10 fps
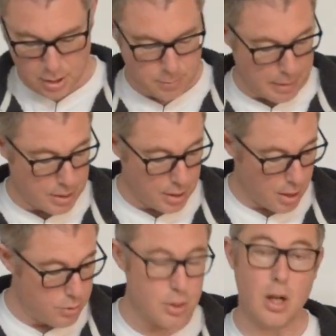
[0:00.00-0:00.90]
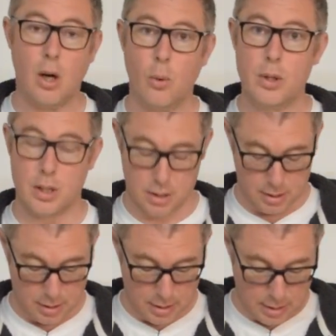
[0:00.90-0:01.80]
Especially those older
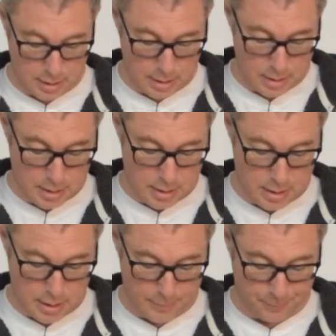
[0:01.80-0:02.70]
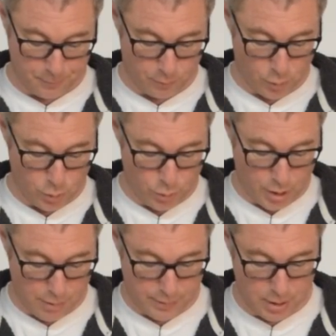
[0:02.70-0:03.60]

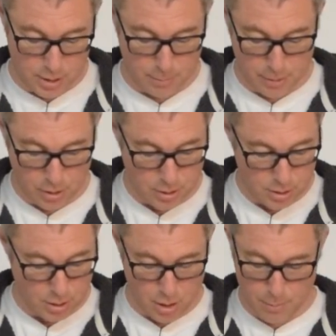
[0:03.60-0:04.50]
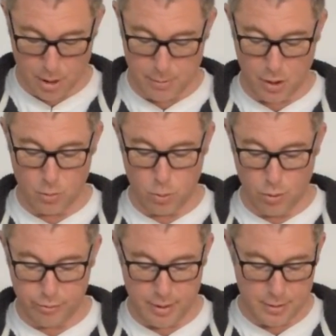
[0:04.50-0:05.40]
audiophiles among us who might be on
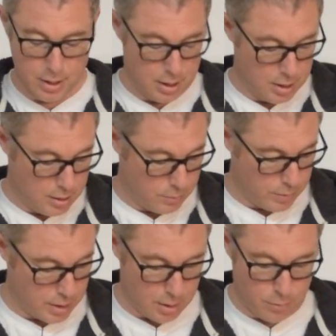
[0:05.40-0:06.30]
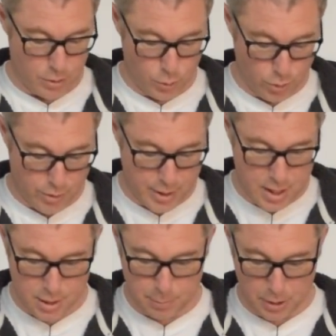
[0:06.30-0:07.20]
warfarin. We don't want your
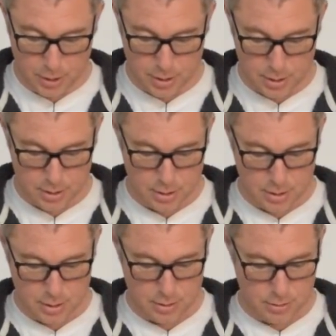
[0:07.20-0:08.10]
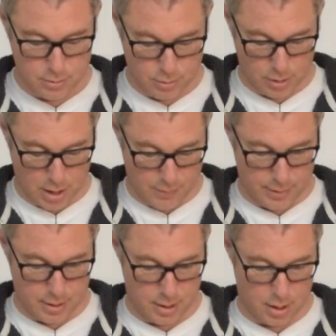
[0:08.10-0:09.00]
thinned blood all
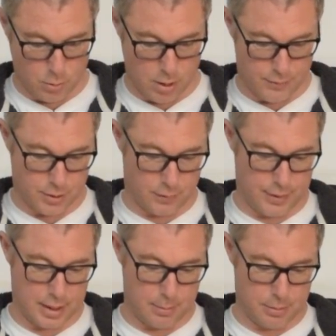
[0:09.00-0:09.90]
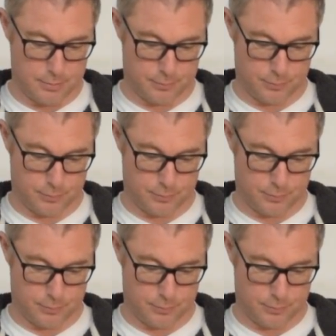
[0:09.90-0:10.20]
over your wife's coffee table.